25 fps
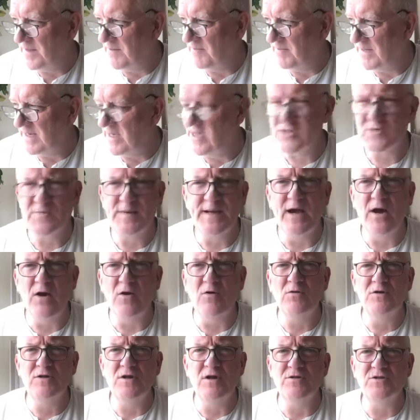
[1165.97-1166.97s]
because we
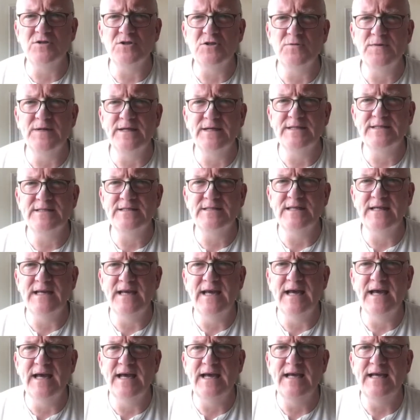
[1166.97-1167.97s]
hold on to it
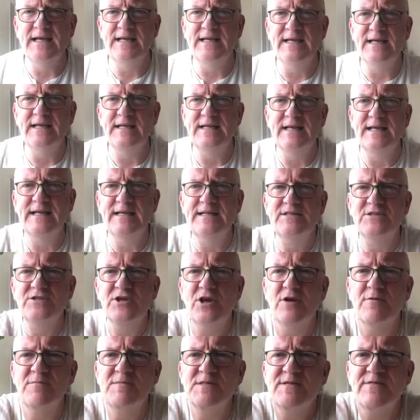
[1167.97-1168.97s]
in
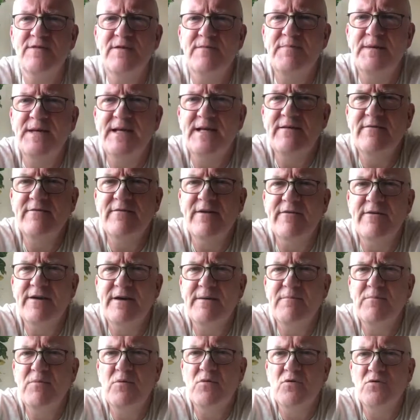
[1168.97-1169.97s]
terms of it being very
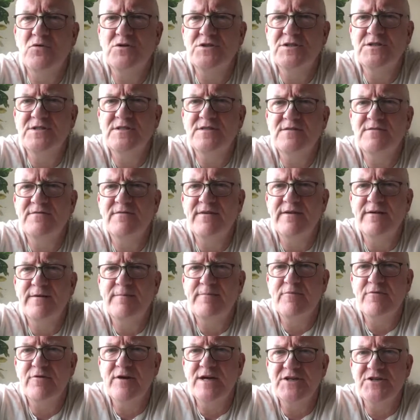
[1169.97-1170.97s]
important and very
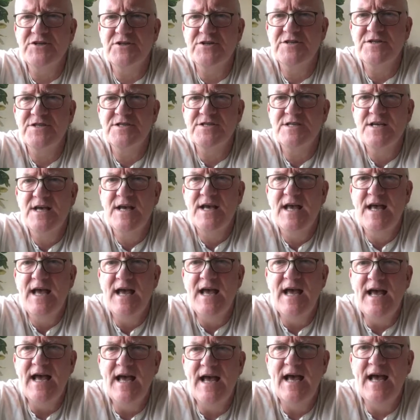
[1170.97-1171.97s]
precious.
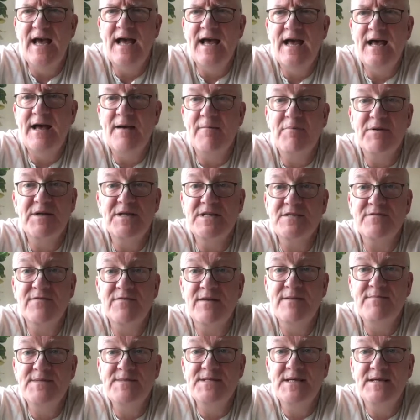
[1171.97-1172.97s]
But it's
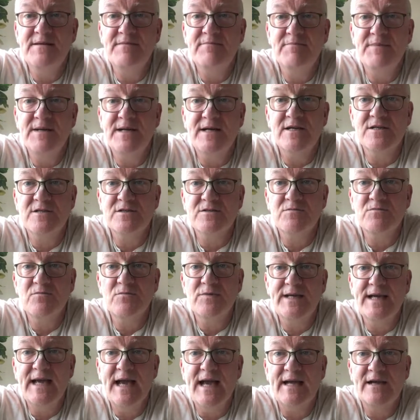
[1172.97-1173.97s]
flimsy because
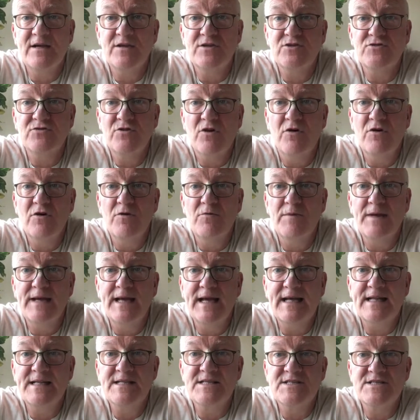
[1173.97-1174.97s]
we can't control it, we
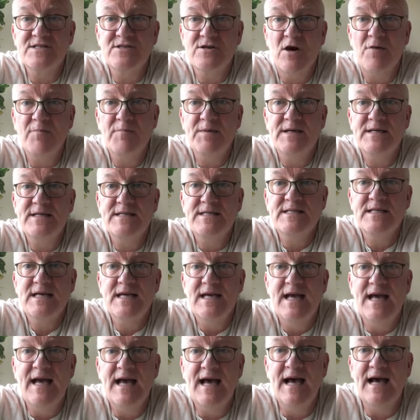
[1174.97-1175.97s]
can't stop it.
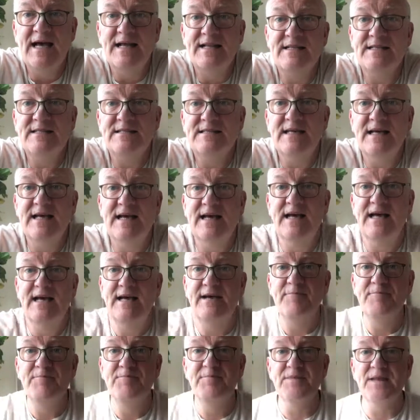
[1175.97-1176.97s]
And
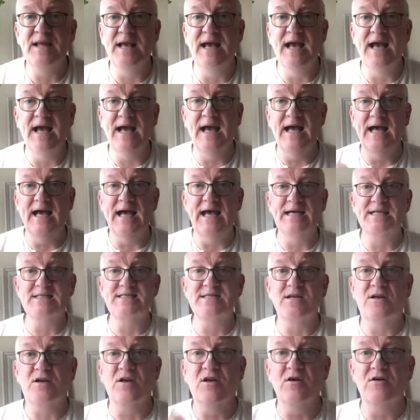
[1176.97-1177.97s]
as
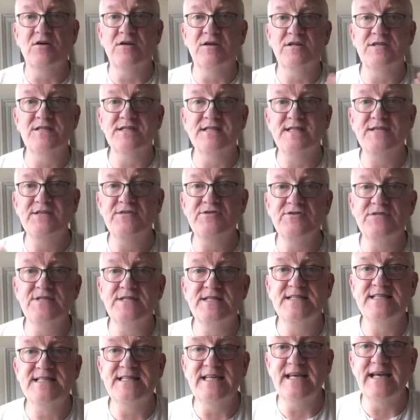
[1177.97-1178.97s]
the clock continues to
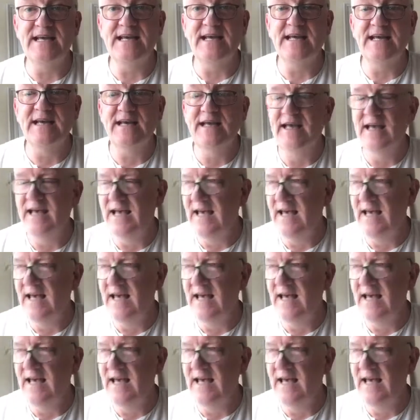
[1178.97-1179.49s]
tick,